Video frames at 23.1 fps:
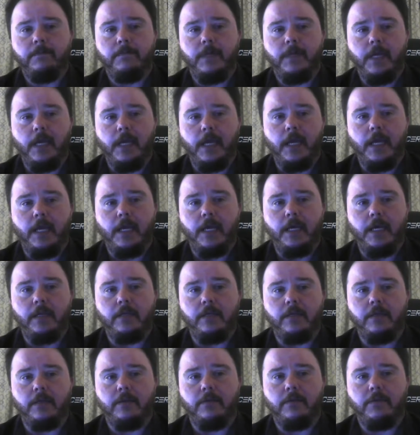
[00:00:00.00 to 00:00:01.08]

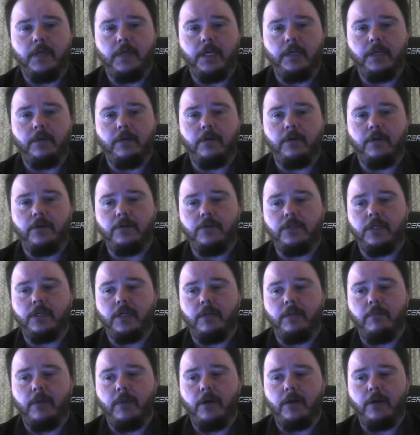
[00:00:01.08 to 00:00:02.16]
and they are using an
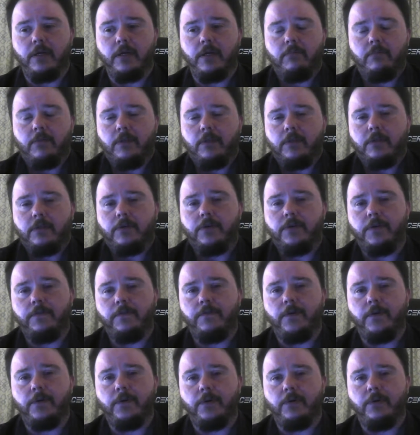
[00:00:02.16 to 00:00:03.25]
American military
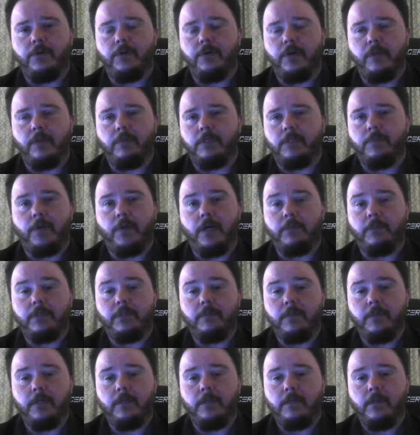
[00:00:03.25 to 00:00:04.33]
photo and their name is Bob
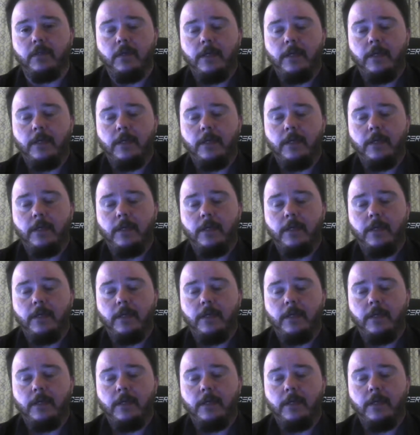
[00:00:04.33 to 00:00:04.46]
Smith